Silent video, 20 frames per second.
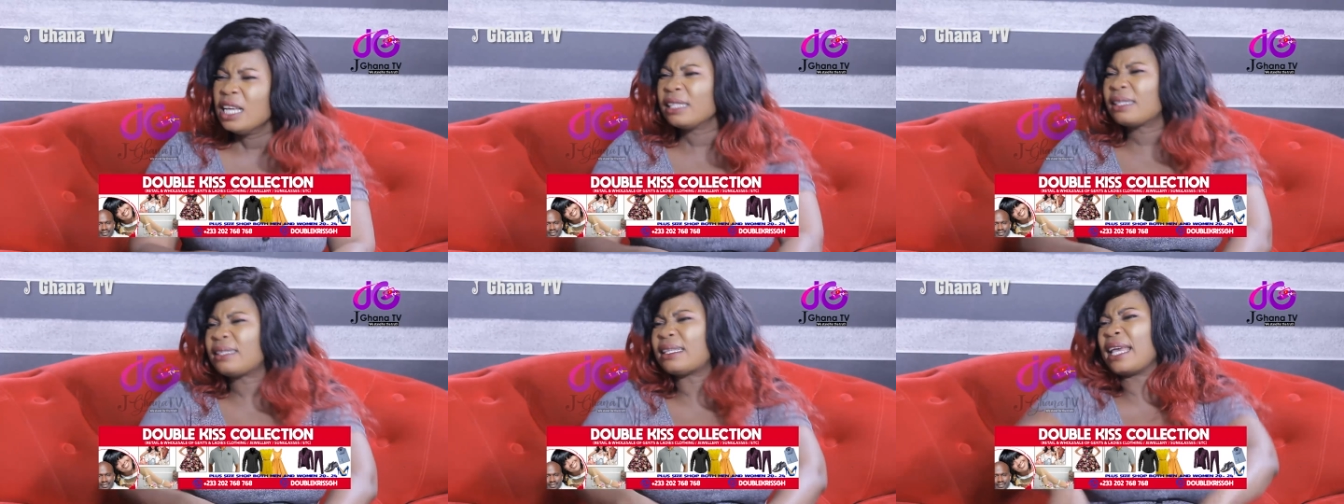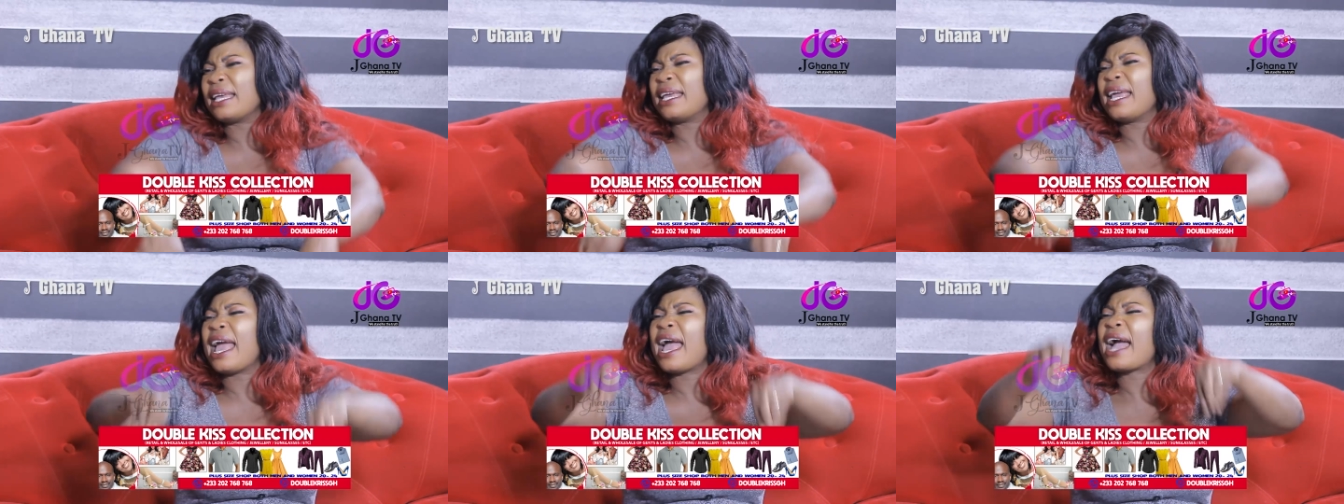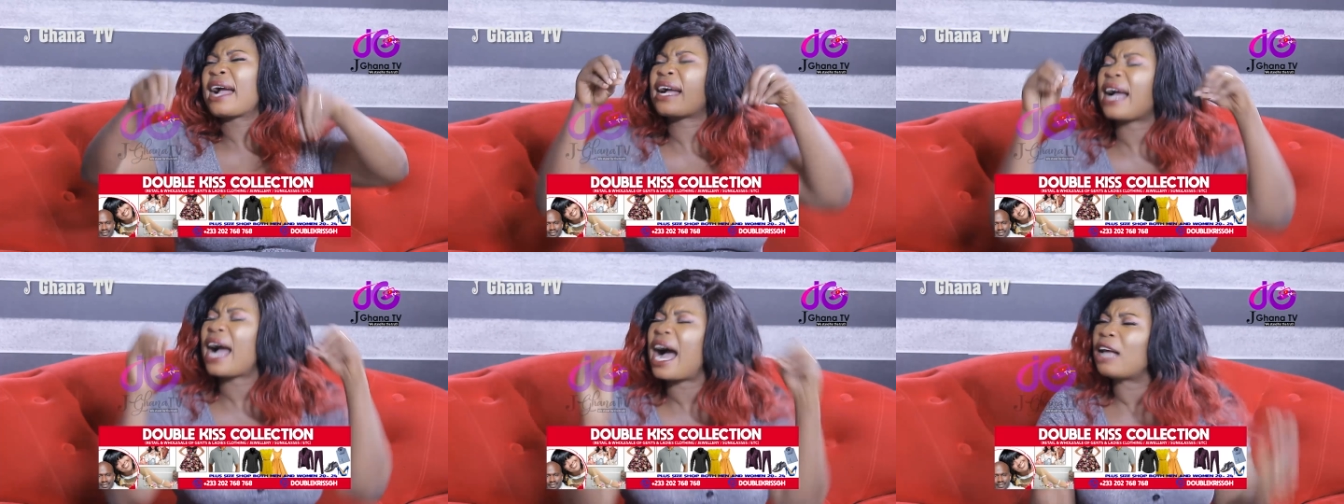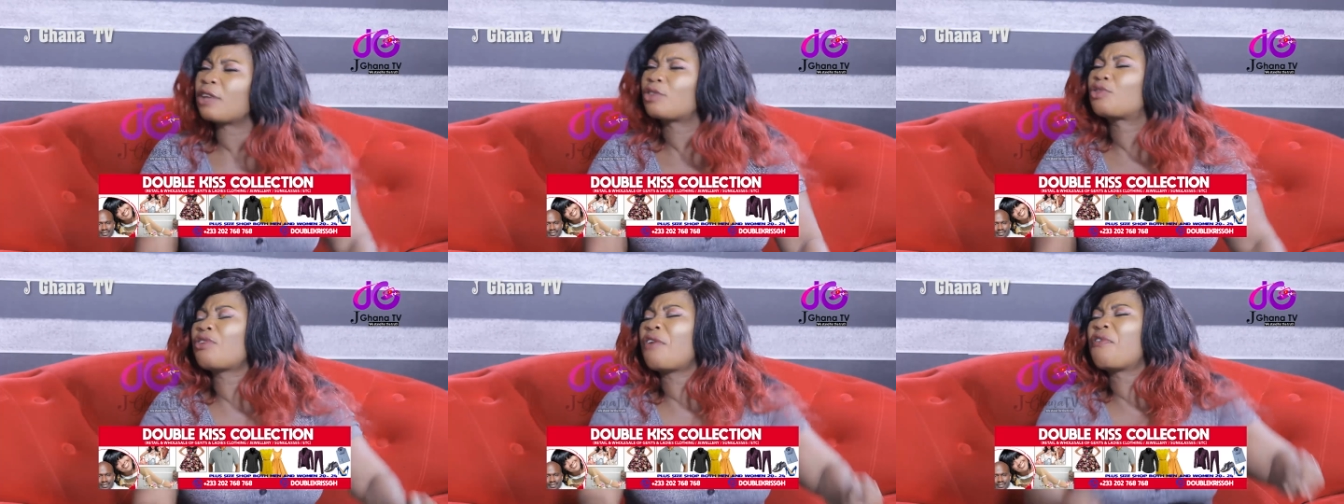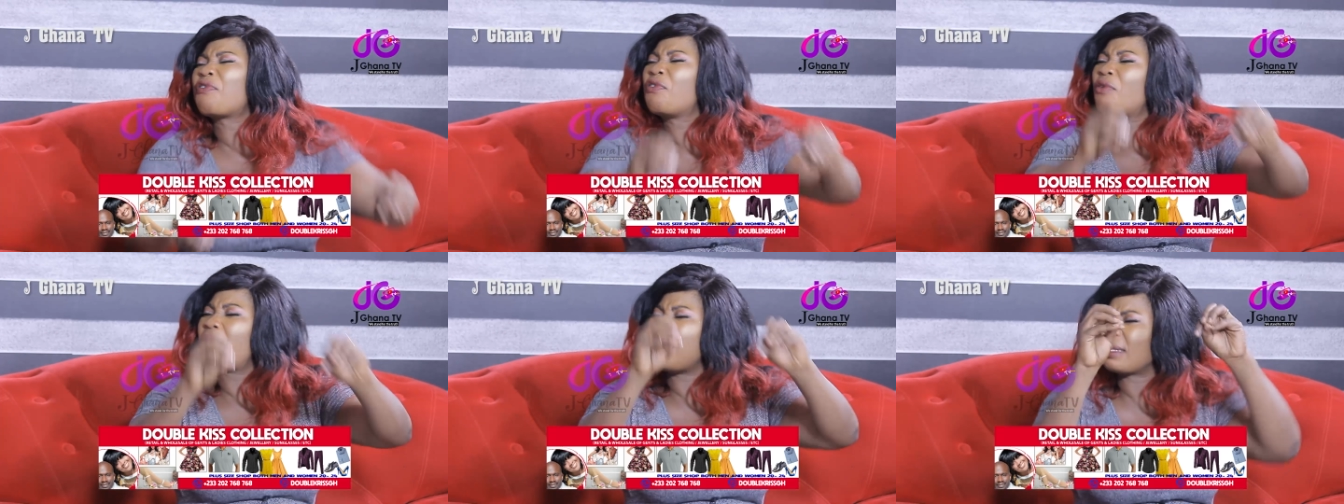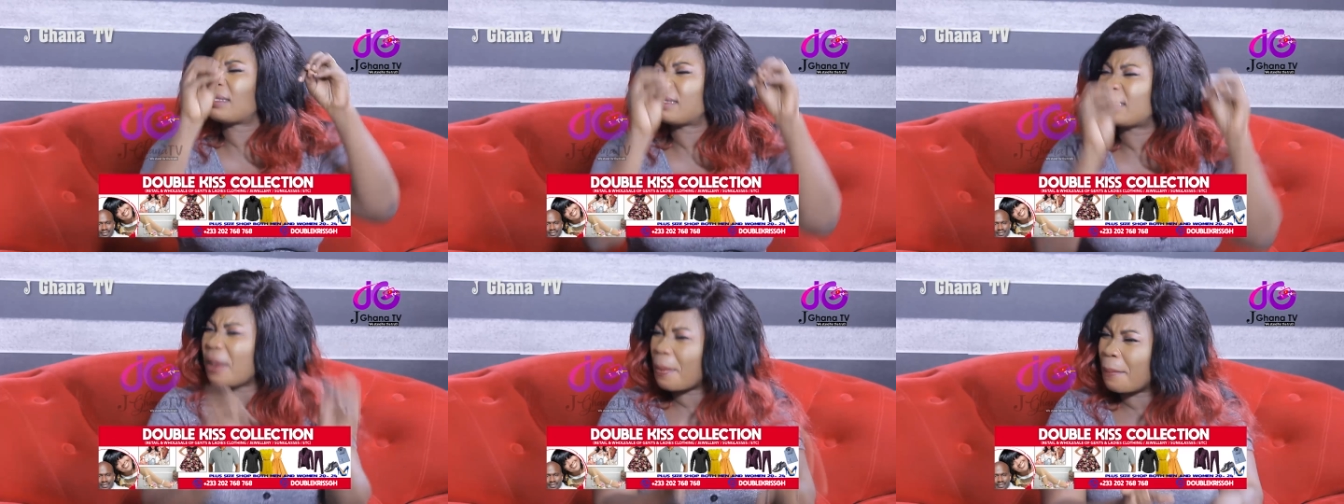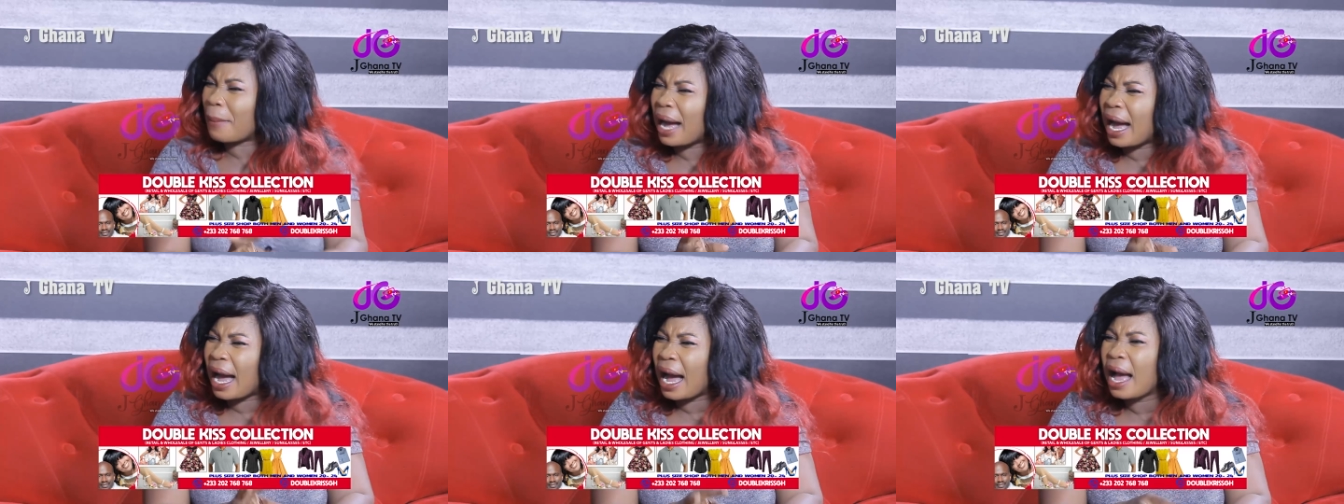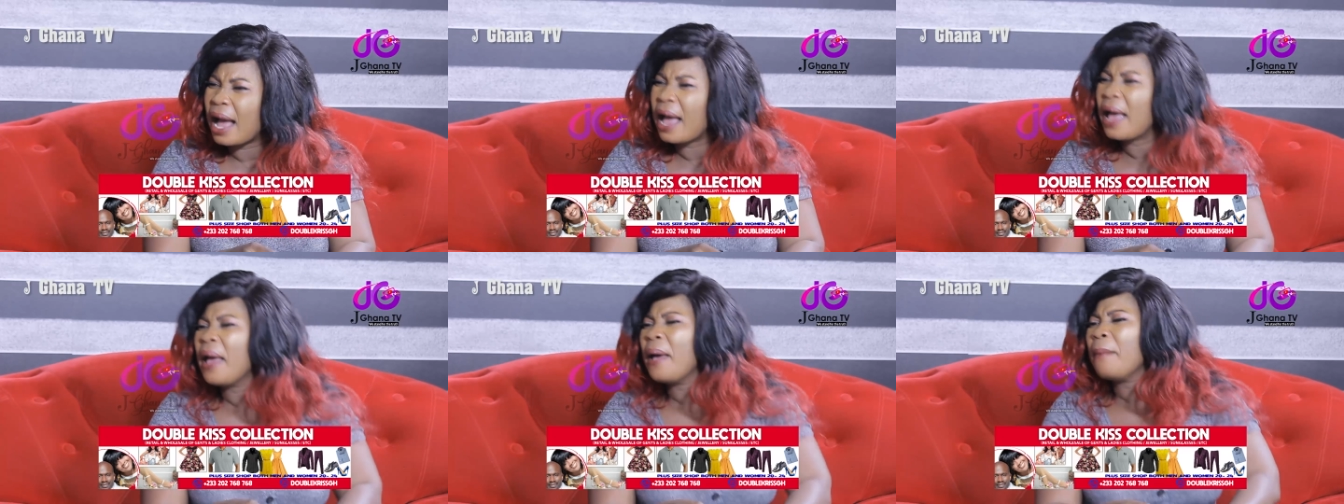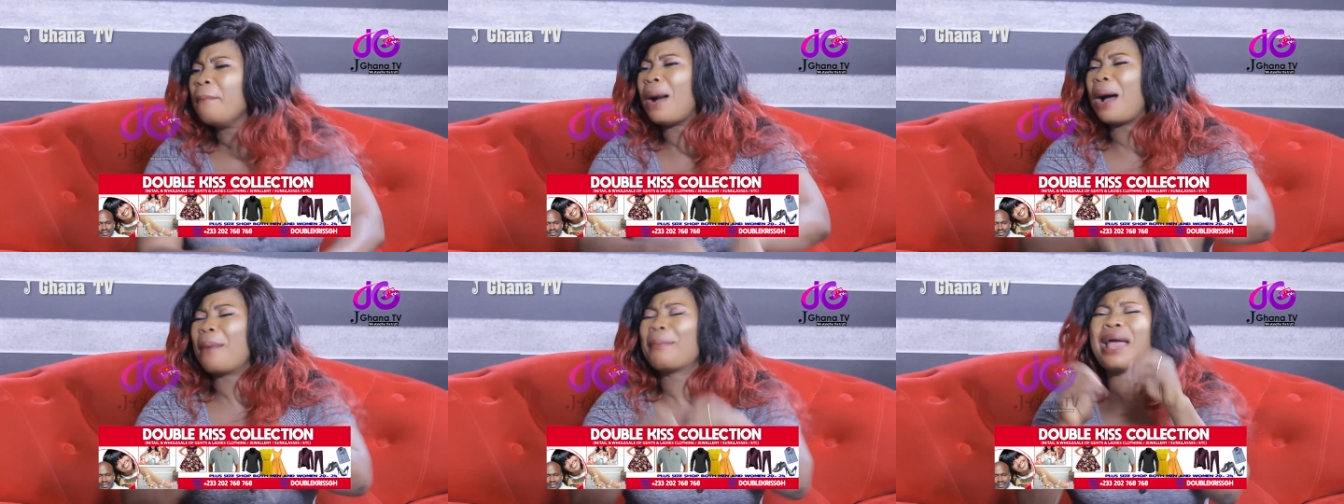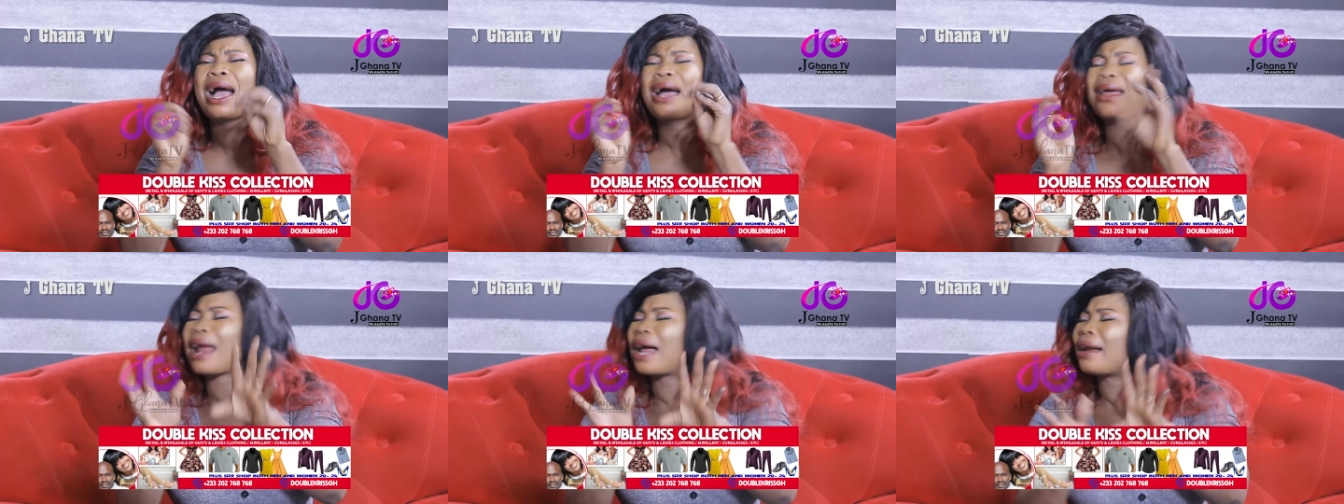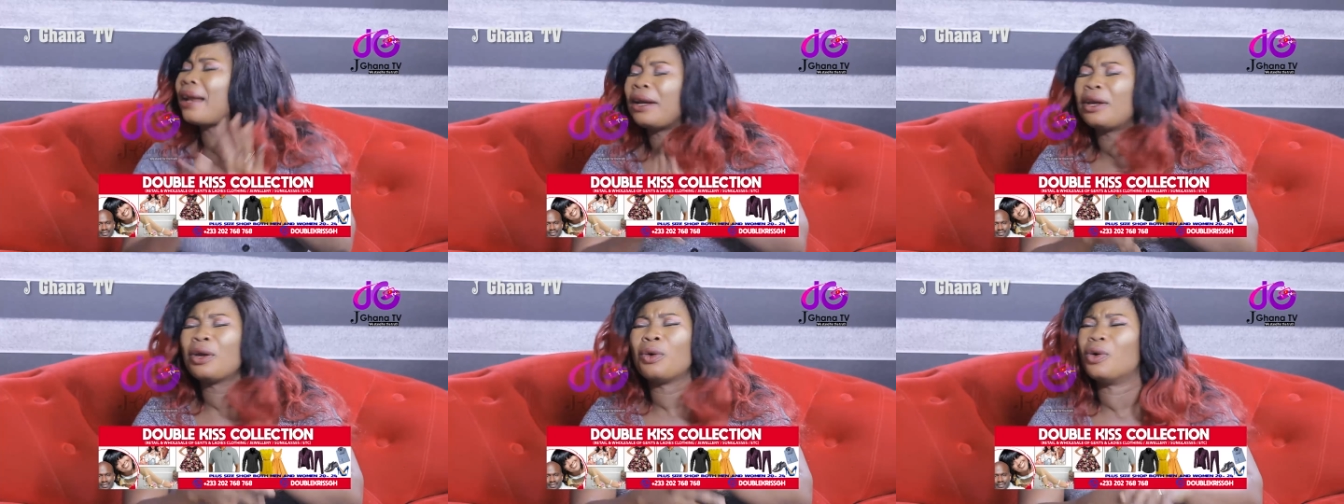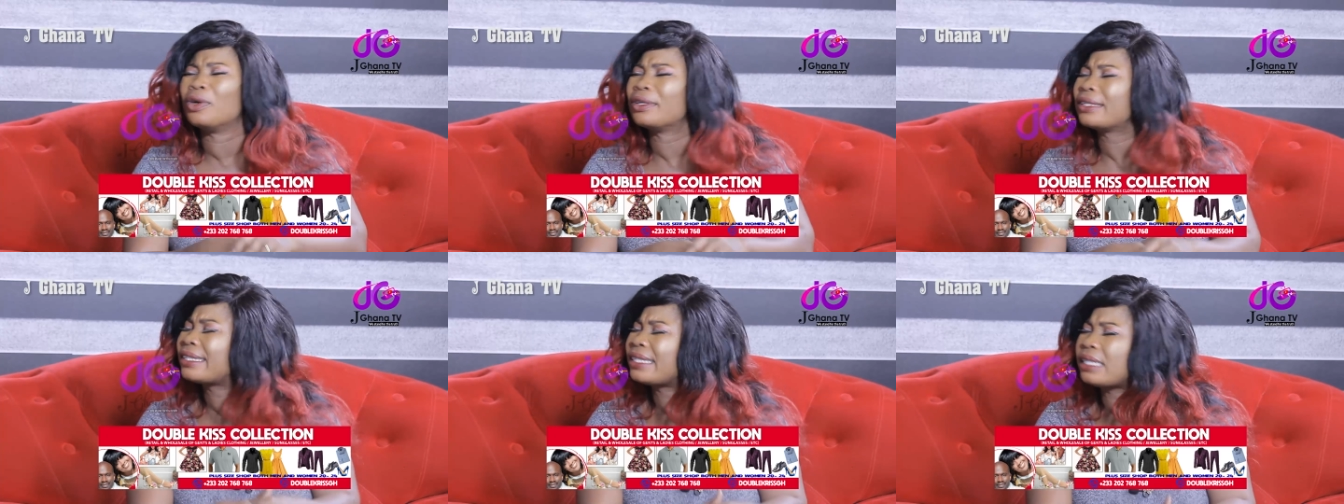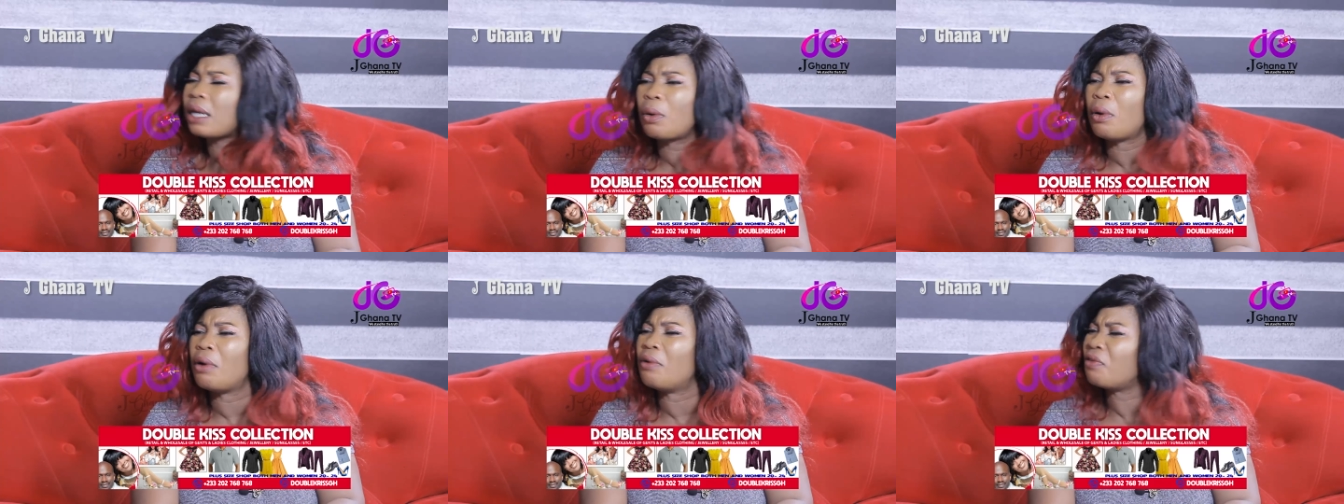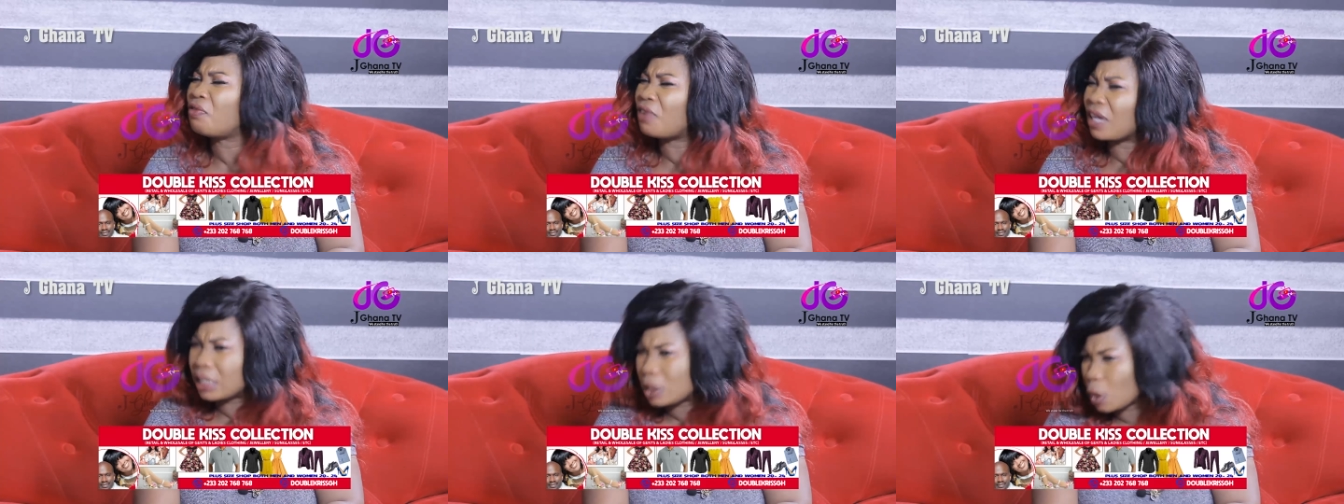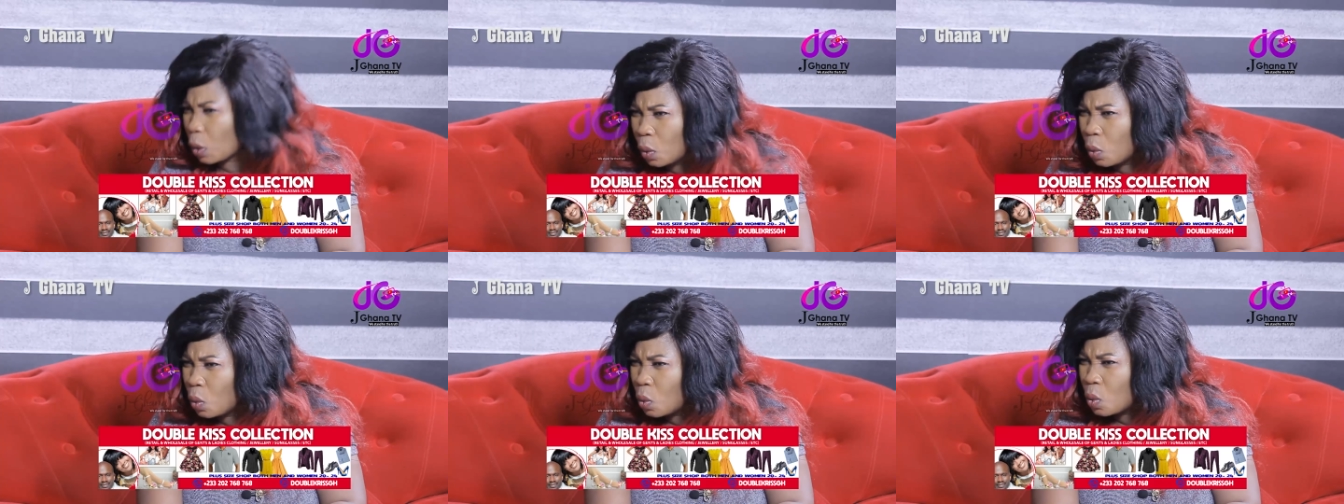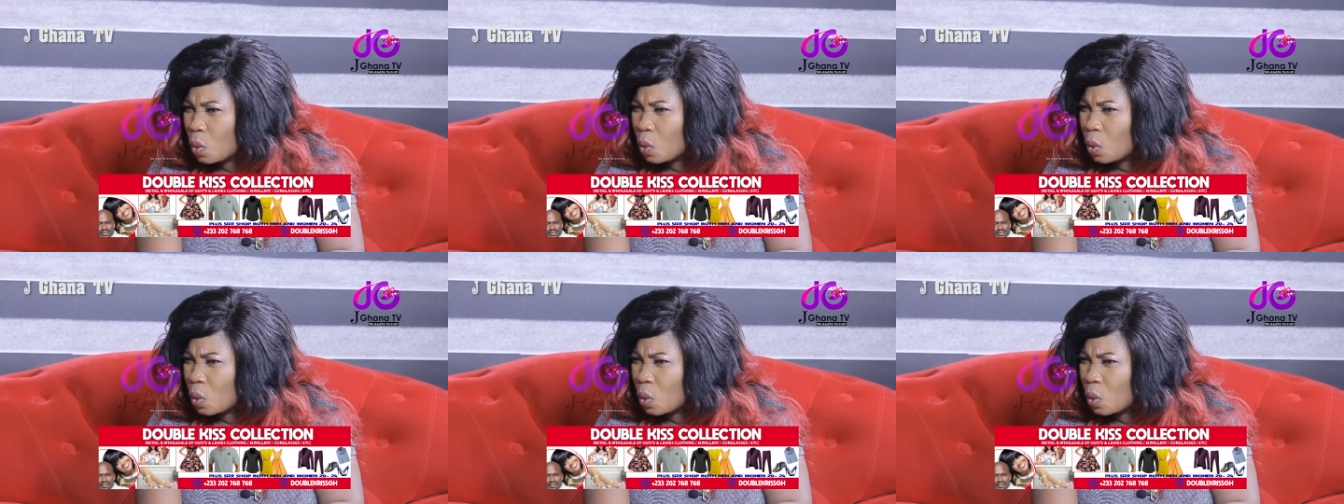Say ye kan soft wasema. Mami agrada de won se won fato.